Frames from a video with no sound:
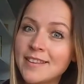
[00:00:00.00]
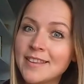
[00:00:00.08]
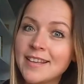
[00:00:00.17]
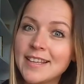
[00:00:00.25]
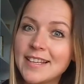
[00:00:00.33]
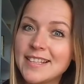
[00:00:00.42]

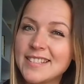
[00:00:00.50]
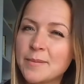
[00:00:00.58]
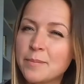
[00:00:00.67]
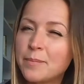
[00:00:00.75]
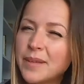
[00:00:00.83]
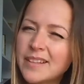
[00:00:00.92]
thing is a
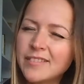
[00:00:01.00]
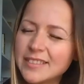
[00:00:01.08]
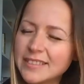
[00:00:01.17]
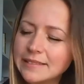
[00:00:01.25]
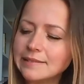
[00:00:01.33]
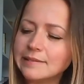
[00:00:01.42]
bit of
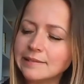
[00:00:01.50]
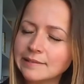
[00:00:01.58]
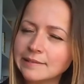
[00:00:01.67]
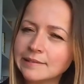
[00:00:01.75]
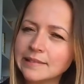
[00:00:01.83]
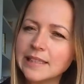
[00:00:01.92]

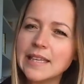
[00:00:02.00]
a